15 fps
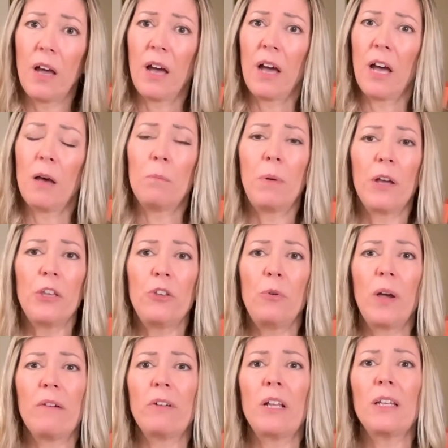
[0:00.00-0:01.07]
But you
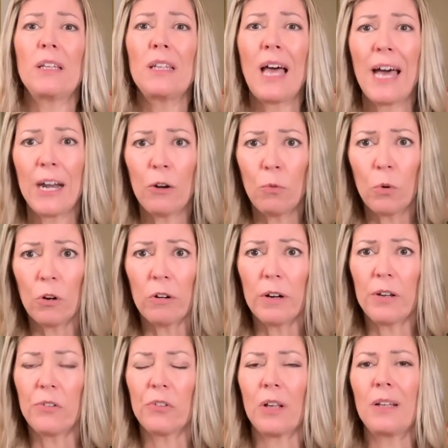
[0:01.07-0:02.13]
have a lot of
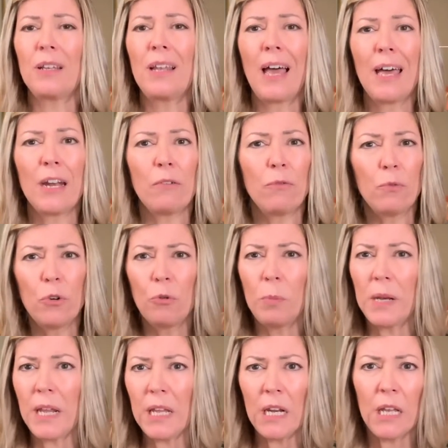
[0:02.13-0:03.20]
worries, a lot of
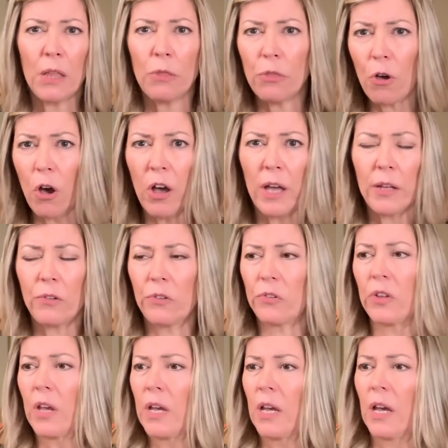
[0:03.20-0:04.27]
ruminating thoughts,